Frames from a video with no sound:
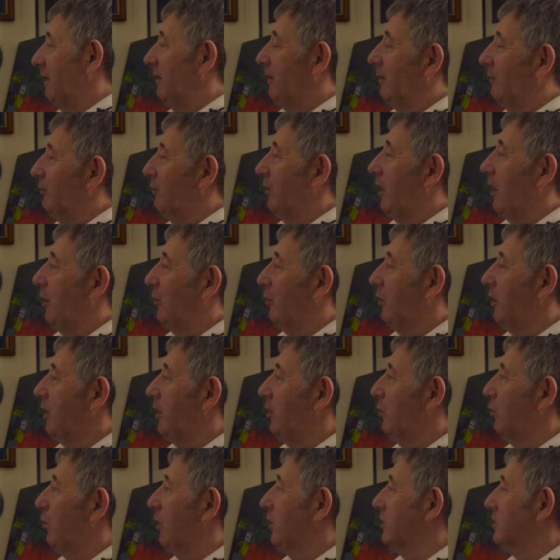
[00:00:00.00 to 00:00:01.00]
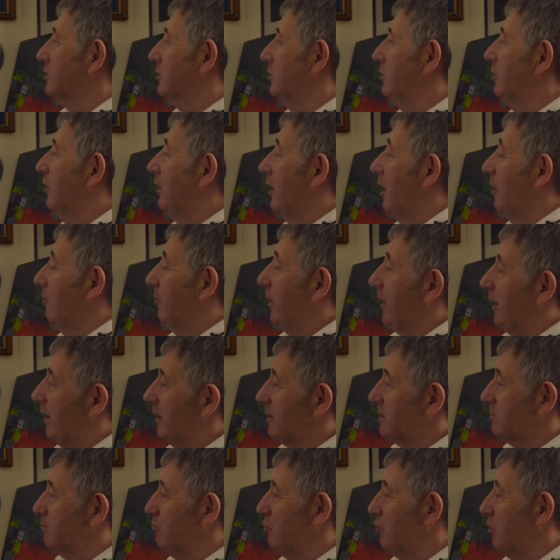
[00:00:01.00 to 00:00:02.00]
know how he was. So, but
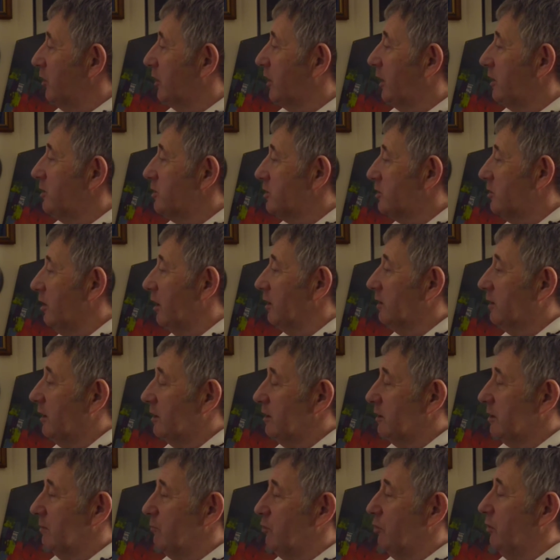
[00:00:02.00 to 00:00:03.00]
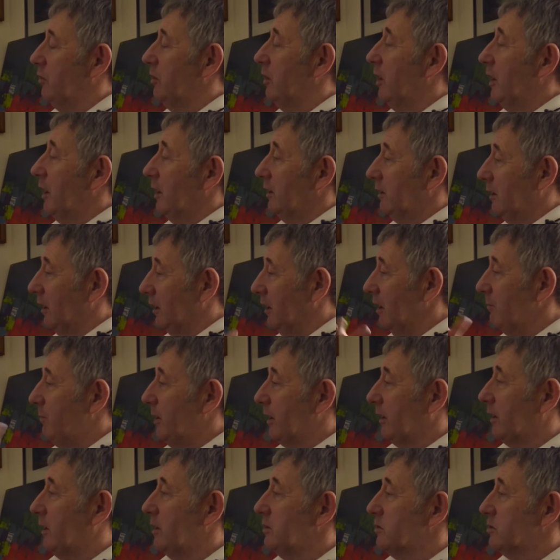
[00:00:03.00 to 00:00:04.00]
it's more constructed. It's a more
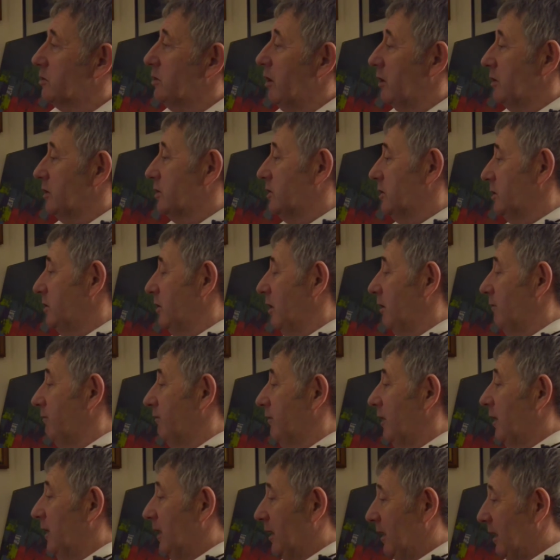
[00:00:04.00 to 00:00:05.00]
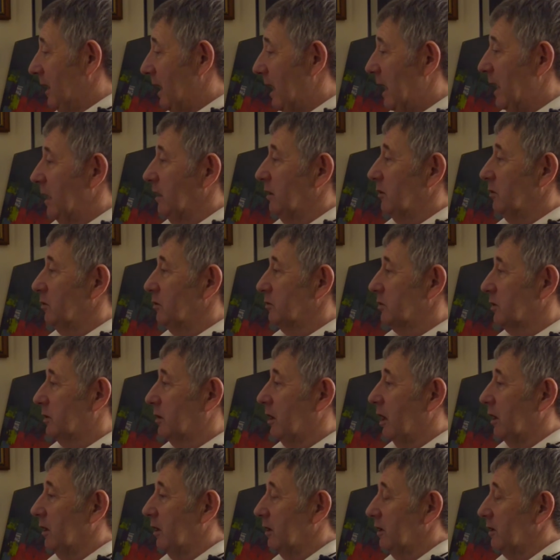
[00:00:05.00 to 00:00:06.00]
deliberate construction of angles,
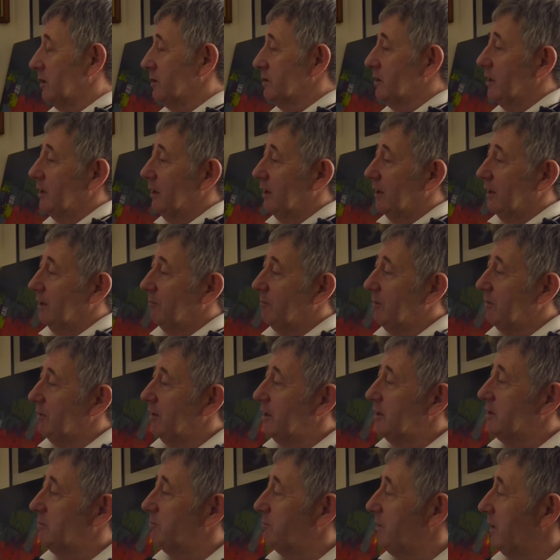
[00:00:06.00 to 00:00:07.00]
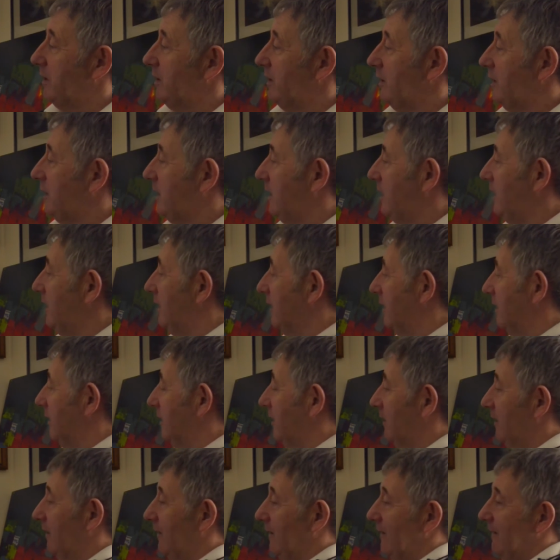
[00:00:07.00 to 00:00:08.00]
colours. I mean, this bit here,
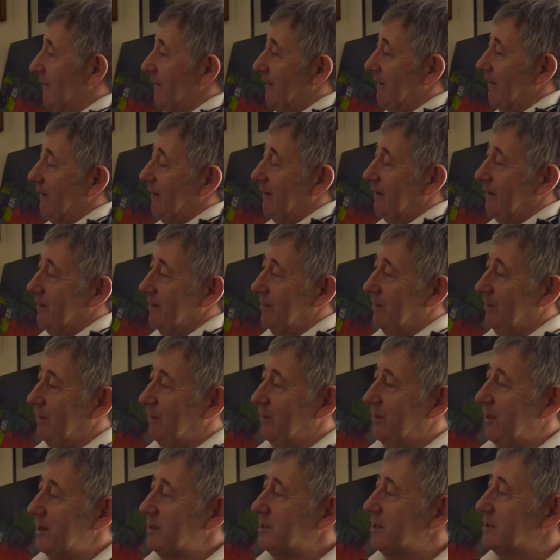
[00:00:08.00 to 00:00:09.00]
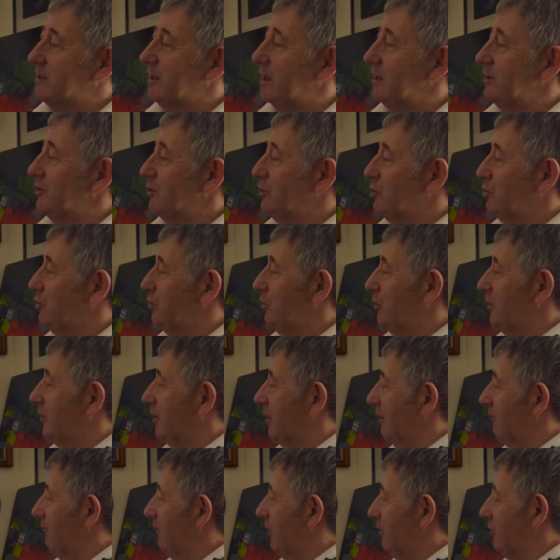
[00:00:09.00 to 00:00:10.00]
this is
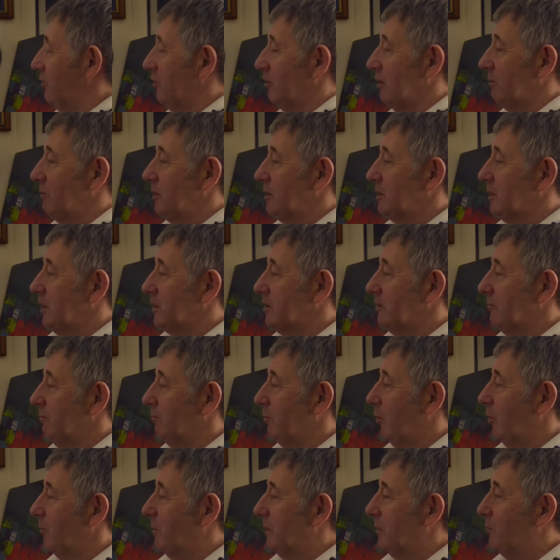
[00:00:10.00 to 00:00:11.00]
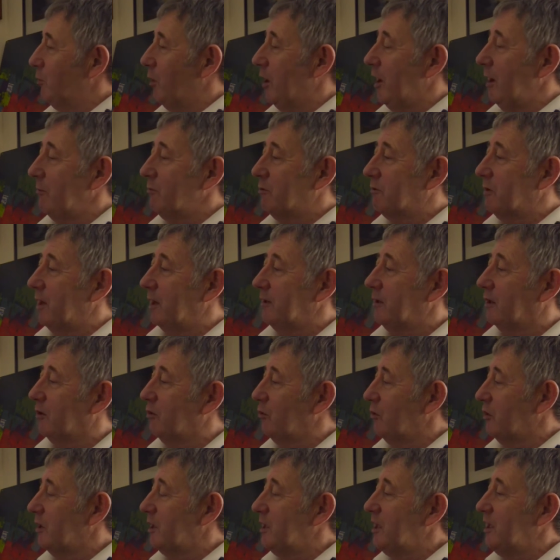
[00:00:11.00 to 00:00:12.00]
intuitive. Now you're a musician, Bobby. What I'm trying to
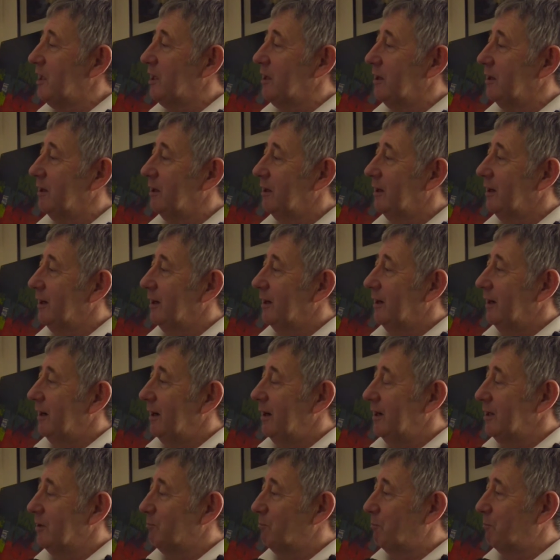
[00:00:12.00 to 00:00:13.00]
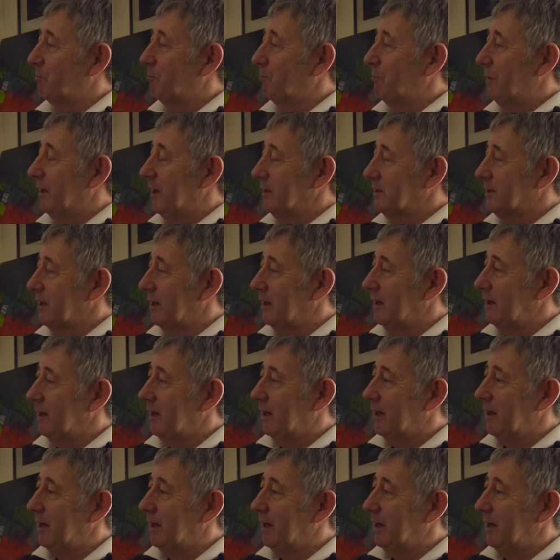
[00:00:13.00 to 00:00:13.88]
do here is it's a